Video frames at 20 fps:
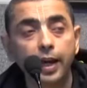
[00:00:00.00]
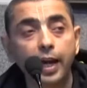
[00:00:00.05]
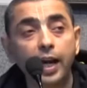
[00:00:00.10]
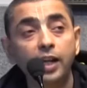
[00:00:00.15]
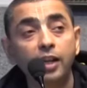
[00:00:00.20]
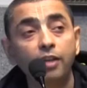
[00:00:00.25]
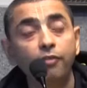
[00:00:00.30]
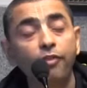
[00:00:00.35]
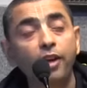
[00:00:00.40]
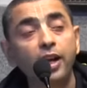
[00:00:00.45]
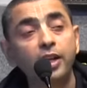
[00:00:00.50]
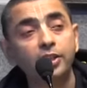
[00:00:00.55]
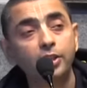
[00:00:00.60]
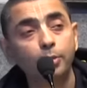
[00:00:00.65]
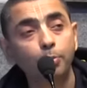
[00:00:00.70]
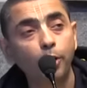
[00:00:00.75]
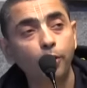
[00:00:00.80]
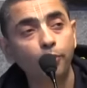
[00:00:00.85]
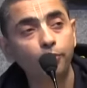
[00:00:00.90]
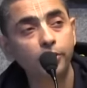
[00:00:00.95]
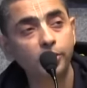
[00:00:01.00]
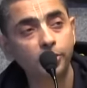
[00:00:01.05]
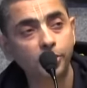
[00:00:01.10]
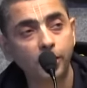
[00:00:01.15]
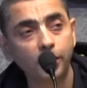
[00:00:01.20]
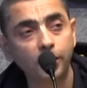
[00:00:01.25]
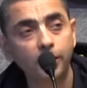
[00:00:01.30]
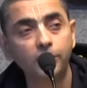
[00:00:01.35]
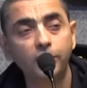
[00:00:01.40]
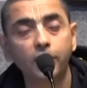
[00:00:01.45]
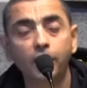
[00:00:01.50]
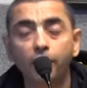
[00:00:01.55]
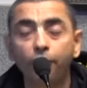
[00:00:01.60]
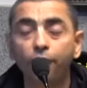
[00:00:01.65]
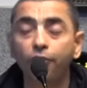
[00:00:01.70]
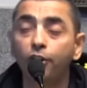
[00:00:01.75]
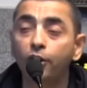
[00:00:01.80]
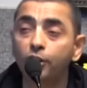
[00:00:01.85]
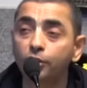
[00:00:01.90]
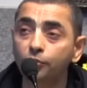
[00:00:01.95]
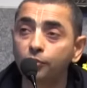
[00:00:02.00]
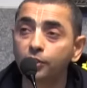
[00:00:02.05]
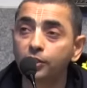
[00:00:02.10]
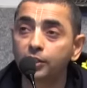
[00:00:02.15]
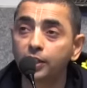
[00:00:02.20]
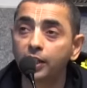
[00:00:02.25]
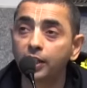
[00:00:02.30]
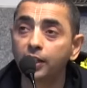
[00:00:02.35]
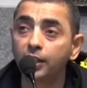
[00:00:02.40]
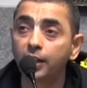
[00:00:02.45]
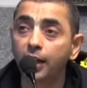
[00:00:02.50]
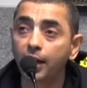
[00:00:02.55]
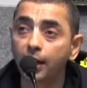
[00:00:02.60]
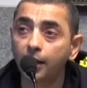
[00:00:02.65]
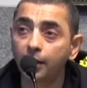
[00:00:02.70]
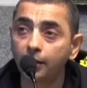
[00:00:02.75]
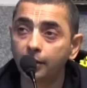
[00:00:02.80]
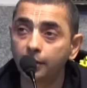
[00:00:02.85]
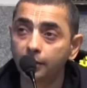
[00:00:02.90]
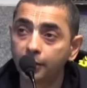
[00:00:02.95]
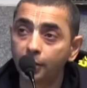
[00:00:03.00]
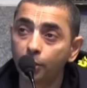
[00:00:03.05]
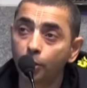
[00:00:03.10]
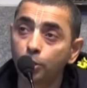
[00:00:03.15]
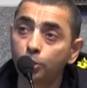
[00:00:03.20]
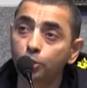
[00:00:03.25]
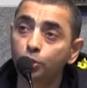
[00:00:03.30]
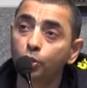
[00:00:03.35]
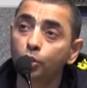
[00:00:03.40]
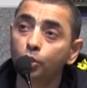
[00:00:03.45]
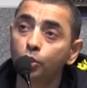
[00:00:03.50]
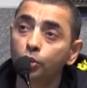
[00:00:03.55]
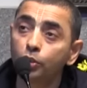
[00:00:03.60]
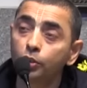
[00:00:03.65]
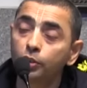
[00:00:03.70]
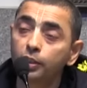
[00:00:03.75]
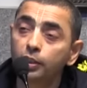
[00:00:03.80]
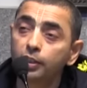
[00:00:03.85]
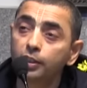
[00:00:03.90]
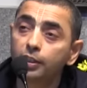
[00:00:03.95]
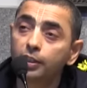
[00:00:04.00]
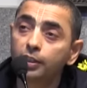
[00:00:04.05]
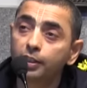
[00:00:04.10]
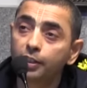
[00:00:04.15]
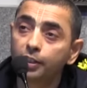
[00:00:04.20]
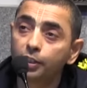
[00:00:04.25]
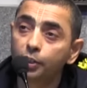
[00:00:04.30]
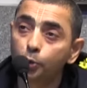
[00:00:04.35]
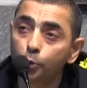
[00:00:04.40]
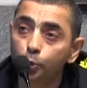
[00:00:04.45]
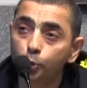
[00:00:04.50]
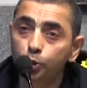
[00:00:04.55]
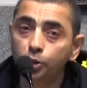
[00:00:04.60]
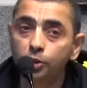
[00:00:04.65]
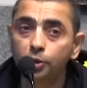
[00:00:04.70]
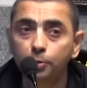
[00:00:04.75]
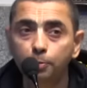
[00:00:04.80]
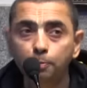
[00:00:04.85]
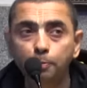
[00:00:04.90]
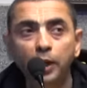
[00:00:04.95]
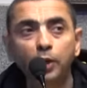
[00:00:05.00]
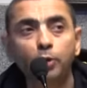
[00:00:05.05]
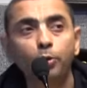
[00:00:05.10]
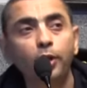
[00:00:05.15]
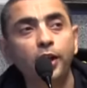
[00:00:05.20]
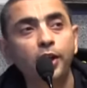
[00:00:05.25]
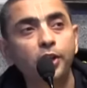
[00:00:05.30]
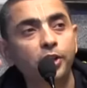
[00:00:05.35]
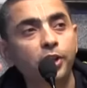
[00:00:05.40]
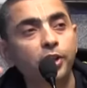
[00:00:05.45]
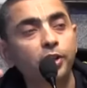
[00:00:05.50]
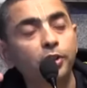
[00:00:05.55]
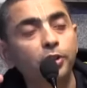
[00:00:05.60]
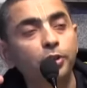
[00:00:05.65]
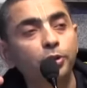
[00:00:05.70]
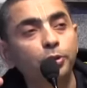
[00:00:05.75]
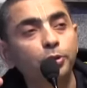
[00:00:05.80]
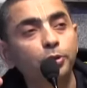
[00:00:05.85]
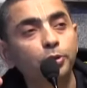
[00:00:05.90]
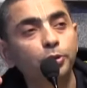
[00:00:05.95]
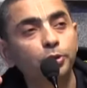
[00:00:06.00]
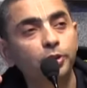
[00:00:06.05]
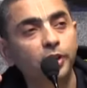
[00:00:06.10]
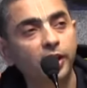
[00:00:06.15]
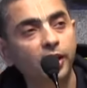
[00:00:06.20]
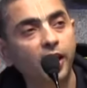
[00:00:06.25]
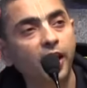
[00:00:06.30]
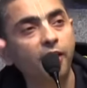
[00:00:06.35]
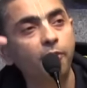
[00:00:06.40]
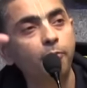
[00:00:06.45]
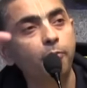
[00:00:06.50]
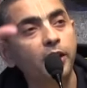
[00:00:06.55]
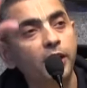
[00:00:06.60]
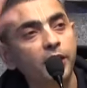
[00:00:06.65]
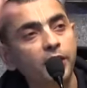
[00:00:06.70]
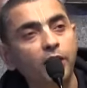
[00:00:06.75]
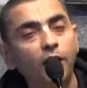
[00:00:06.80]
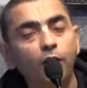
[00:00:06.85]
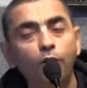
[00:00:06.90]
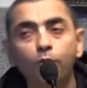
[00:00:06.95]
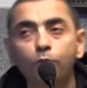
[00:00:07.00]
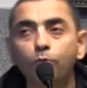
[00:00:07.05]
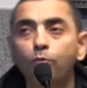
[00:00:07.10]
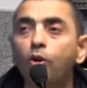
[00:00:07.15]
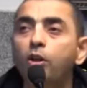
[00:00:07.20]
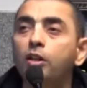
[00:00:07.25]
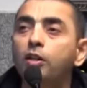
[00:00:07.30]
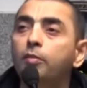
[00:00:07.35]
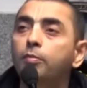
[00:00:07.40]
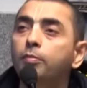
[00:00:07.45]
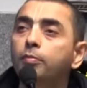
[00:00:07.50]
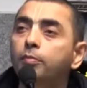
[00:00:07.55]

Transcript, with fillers: And in fact, some of the Shankaracharya philosophers, they, they also use speculation to derive meaning out what